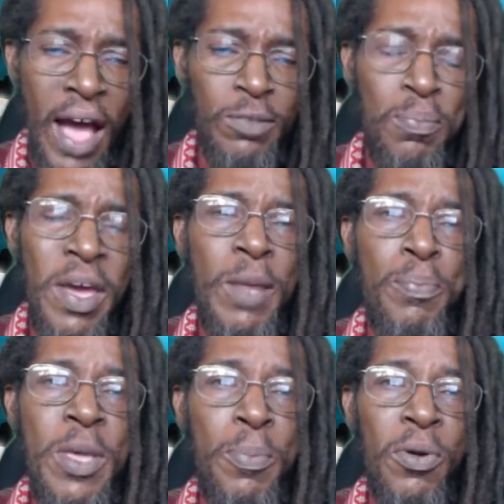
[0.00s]
as many
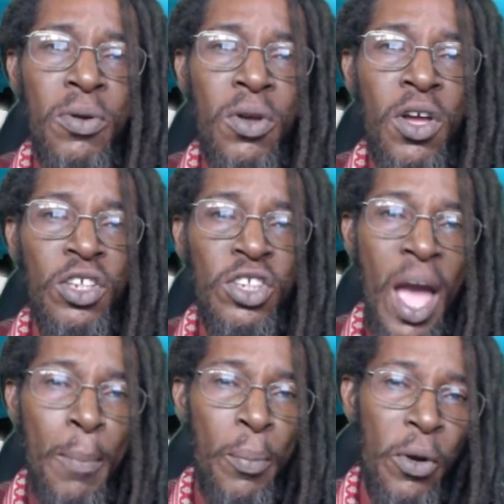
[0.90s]
people
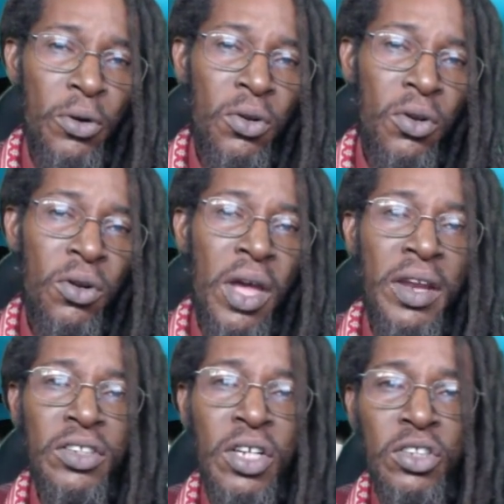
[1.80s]
scampered,
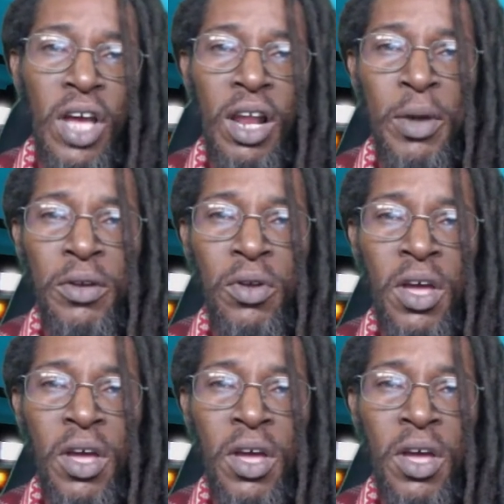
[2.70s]
ladies and gentlemen,